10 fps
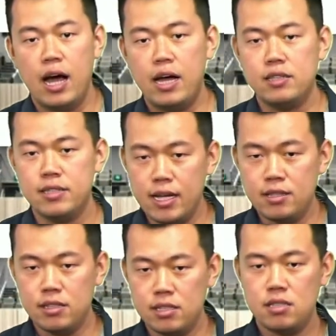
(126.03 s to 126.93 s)
And
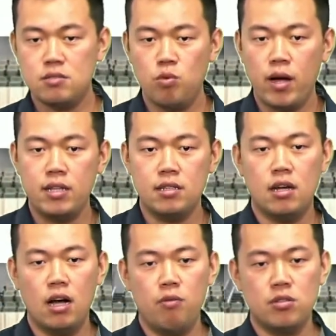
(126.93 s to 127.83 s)
then this is
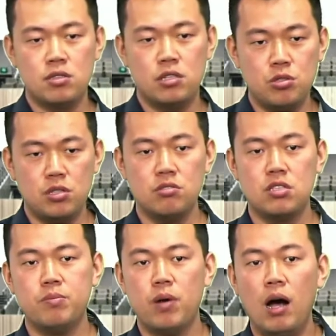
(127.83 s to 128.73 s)
when I was
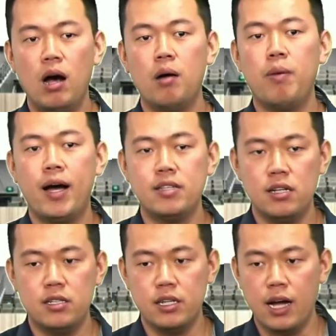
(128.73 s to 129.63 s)
introduced by the
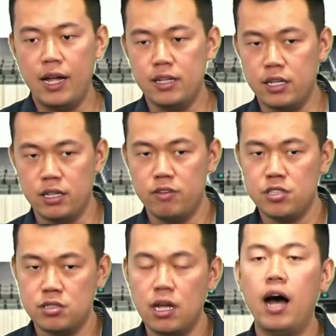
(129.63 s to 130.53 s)
Learning and
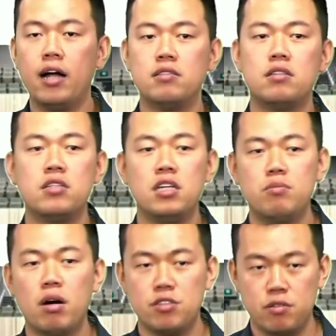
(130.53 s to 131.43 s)
Innovation
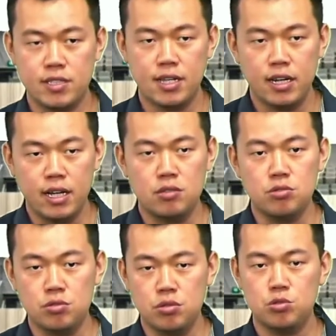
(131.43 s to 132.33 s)
team of the University of Adelaide
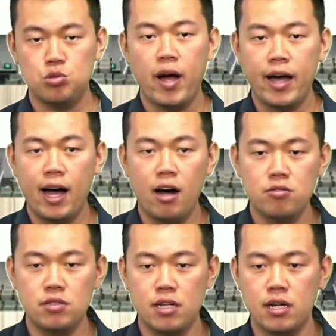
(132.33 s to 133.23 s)
to try
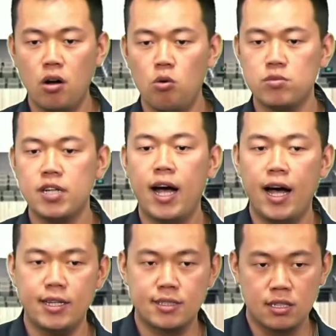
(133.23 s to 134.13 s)
out the
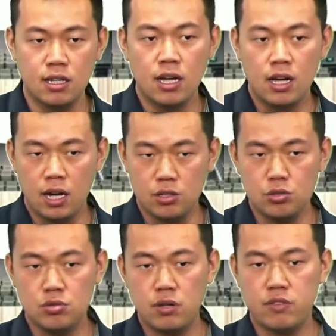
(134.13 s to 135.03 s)
OnTask, a
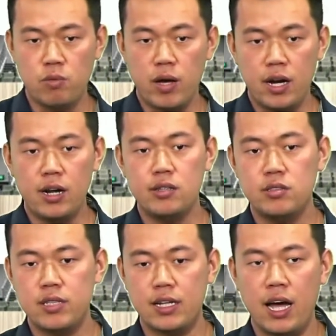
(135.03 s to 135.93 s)
new software
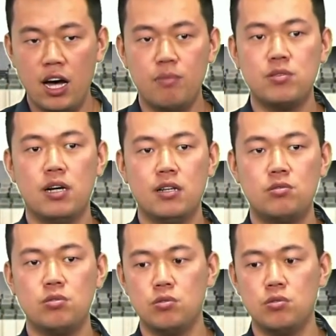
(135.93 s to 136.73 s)
that helps us